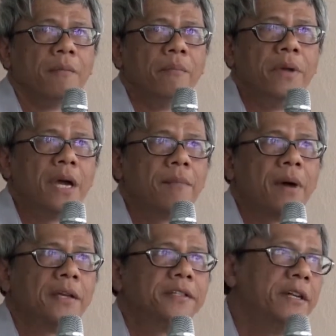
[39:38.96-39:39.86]

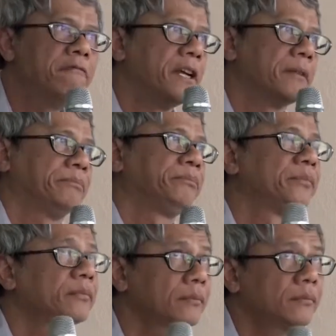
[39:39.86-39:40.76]
Myanmar is different.
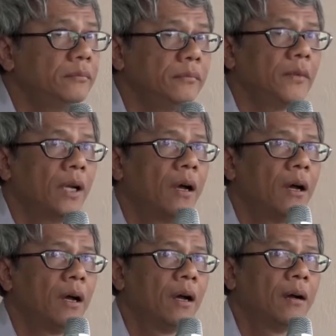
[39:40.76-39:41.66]

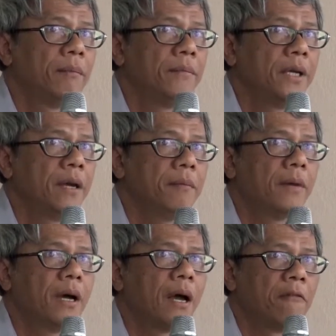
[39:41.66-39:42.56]
Myanmar,